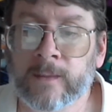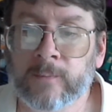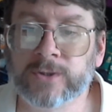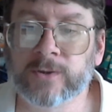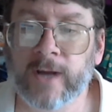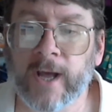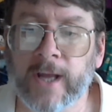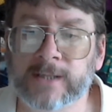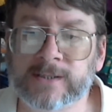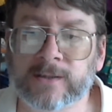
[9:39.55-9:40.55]
which are not
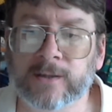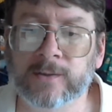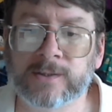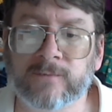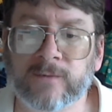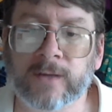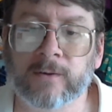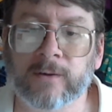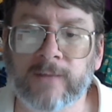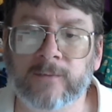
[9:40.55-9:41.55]
exclusively
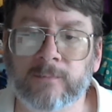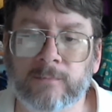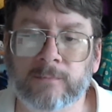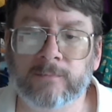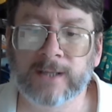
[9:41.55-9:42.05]
or even